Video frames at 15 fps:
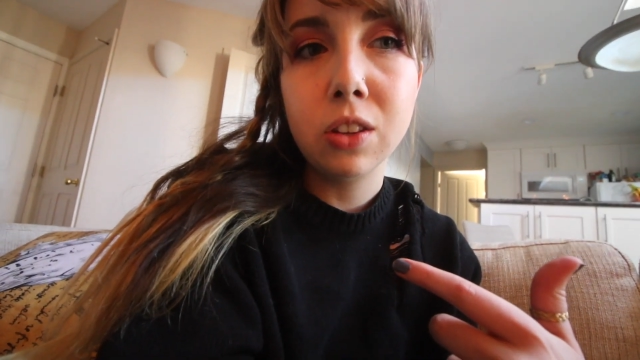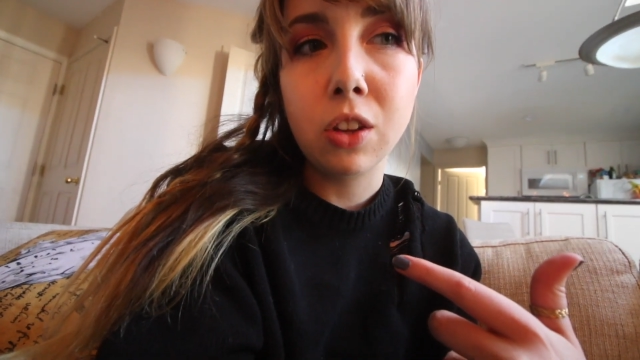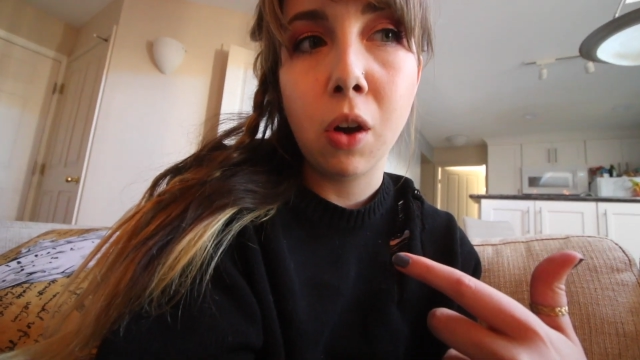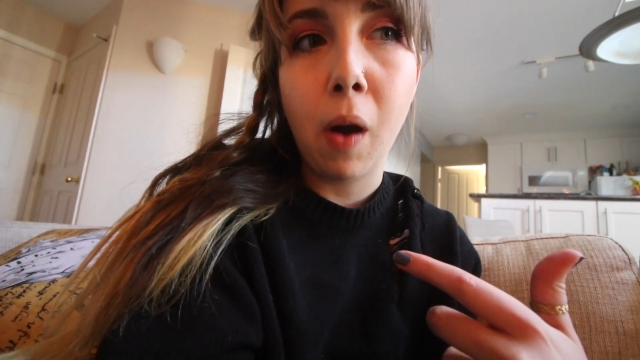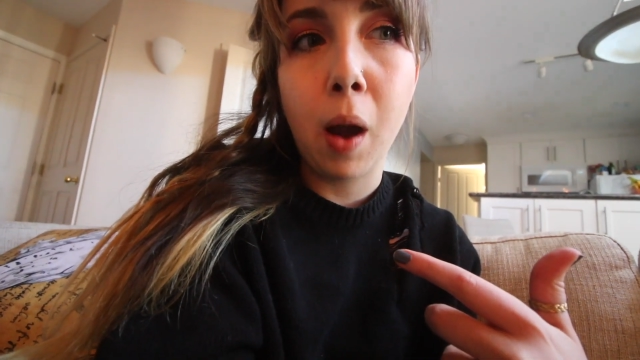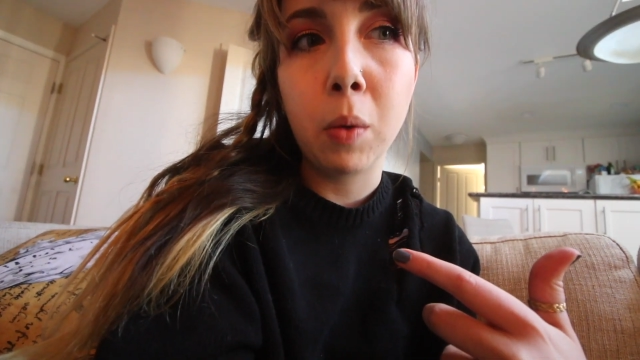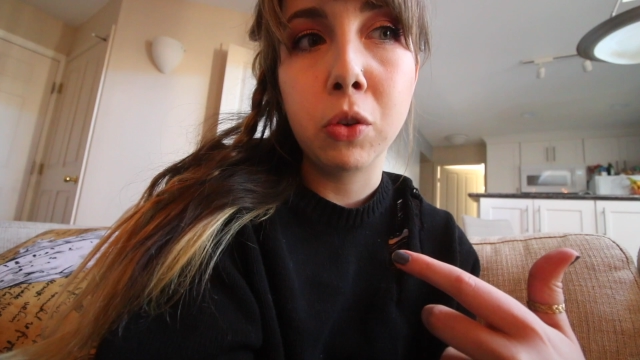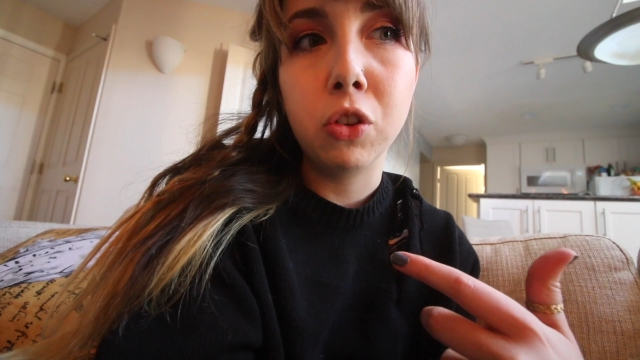
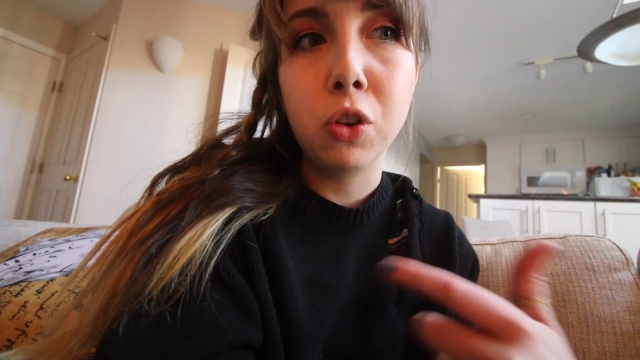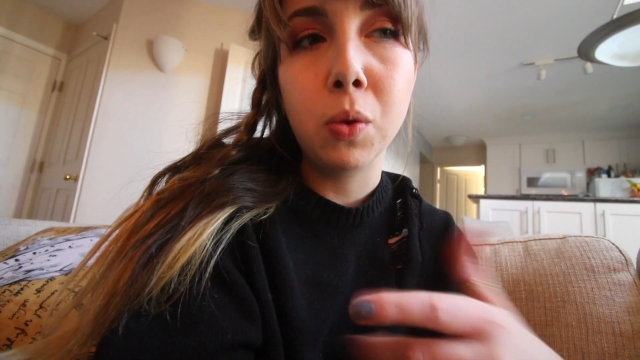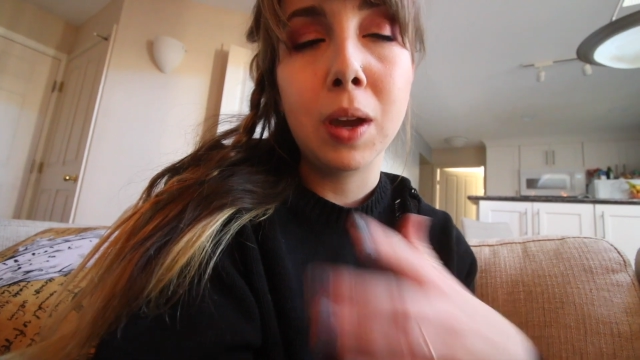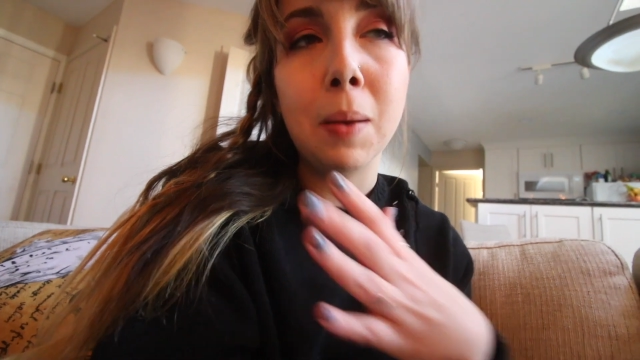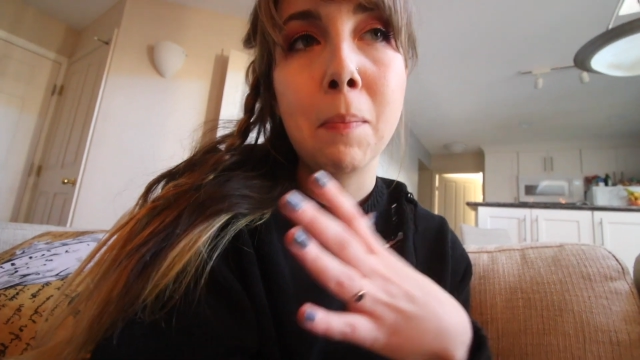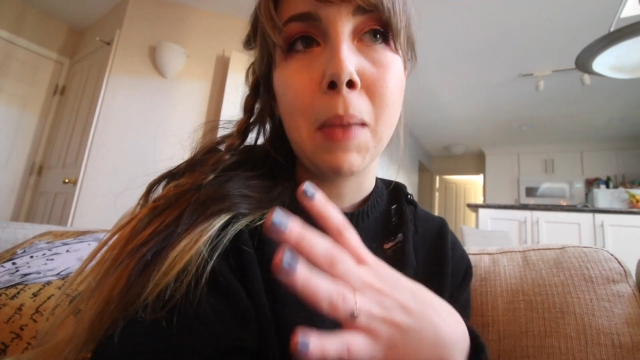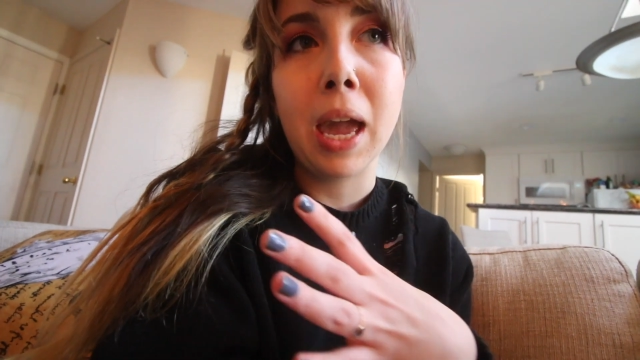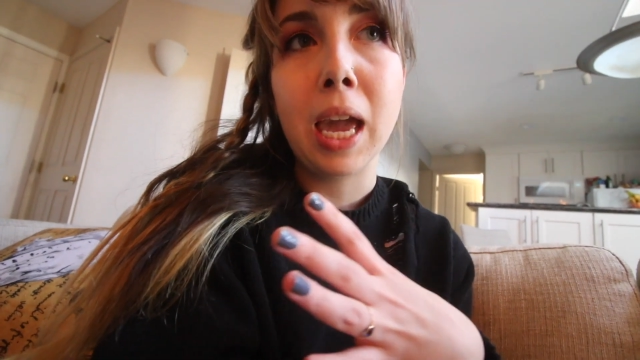so I was
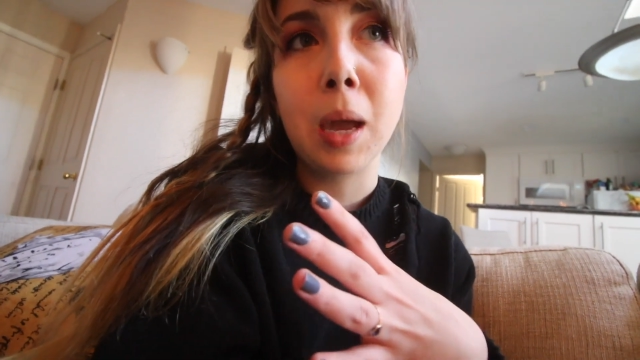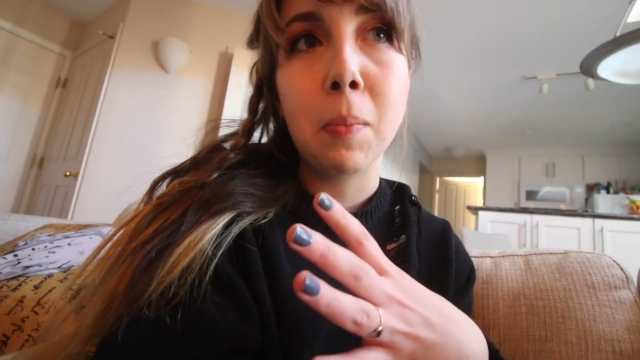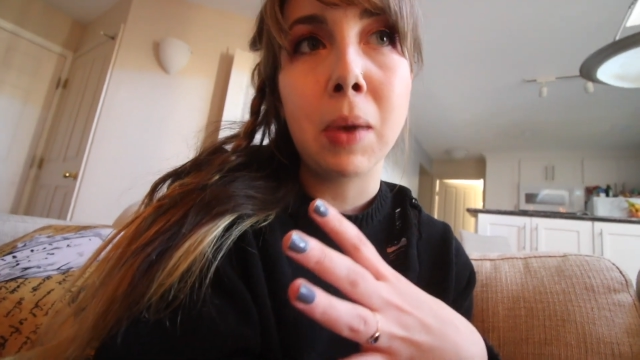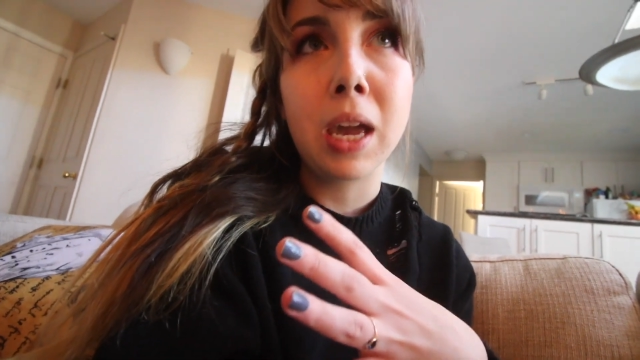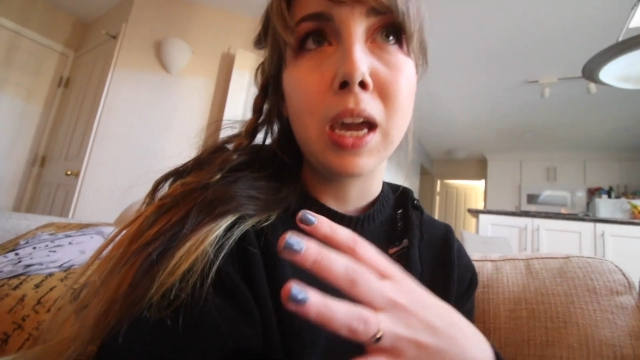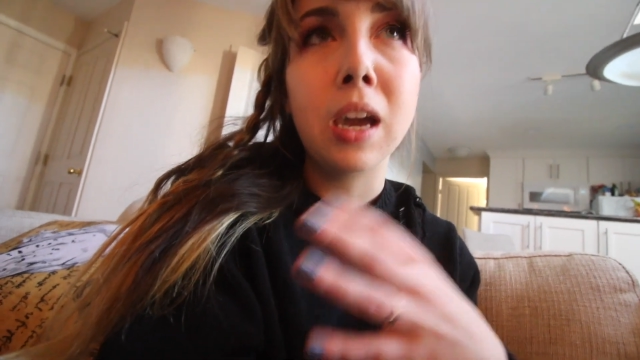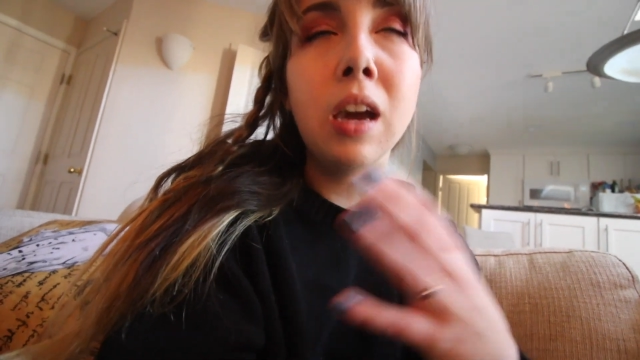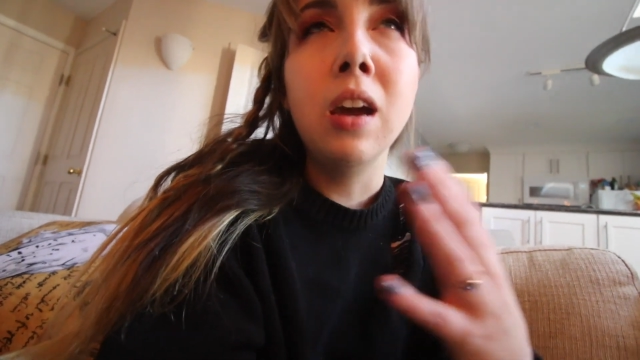doing
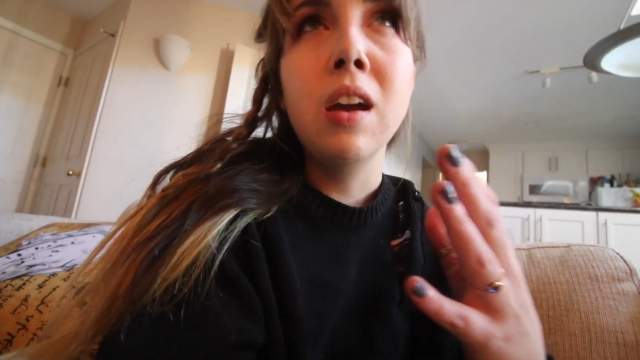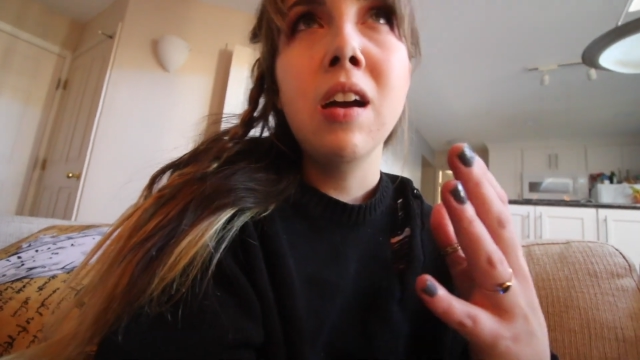maybe